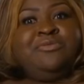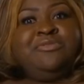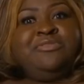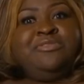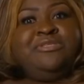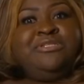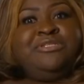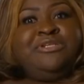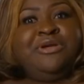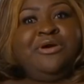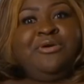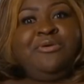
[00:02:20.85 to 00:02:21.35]

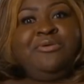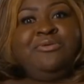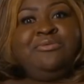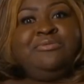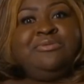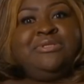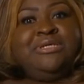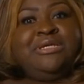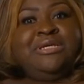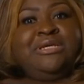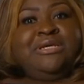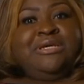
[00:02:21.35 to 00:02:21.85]

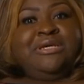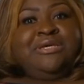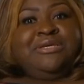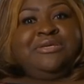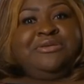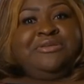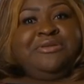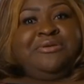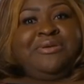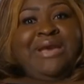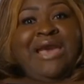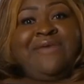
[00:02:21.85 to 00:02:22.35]
don't,
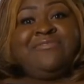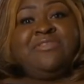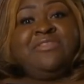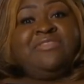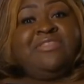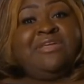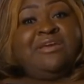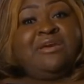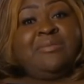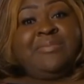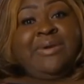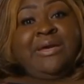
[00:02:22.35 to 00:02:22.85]
you know, have
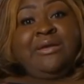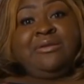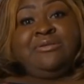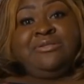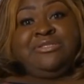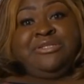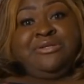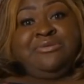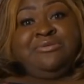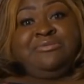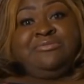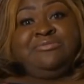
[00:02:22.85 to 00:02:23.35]
to think about
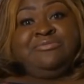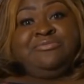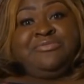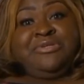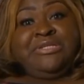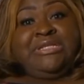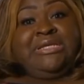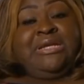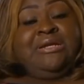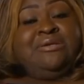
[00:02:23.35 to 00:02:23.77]
or don't really